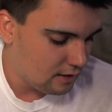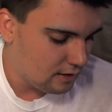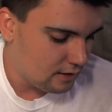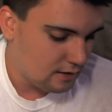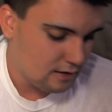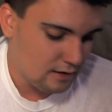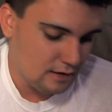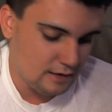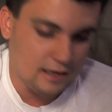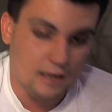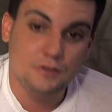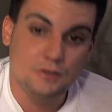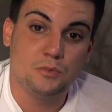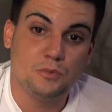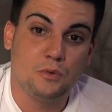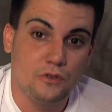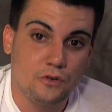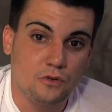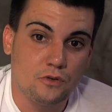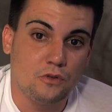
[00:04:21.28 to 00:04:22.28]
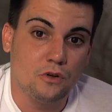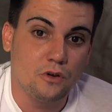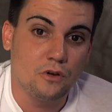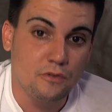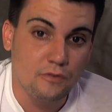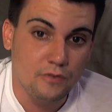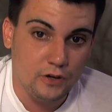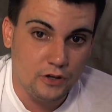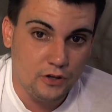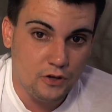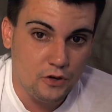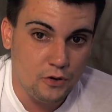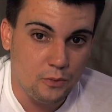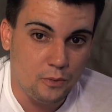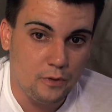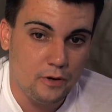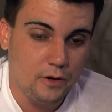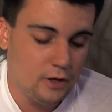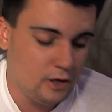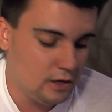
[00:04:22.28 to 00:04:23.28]
and that's where they'll look for you.
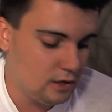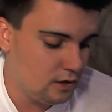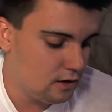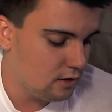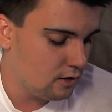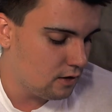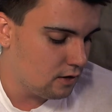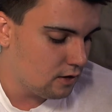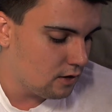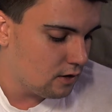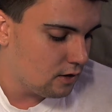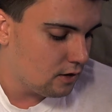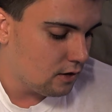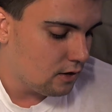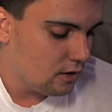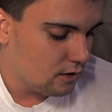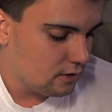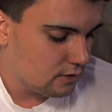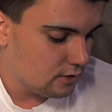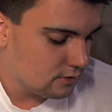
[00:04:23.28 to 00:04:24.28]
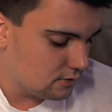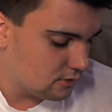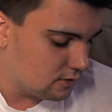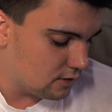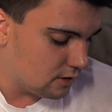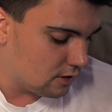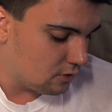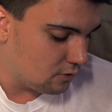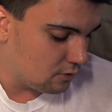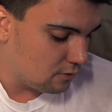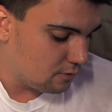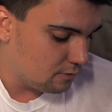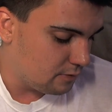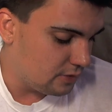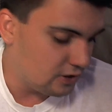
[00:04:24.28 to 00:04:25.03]
So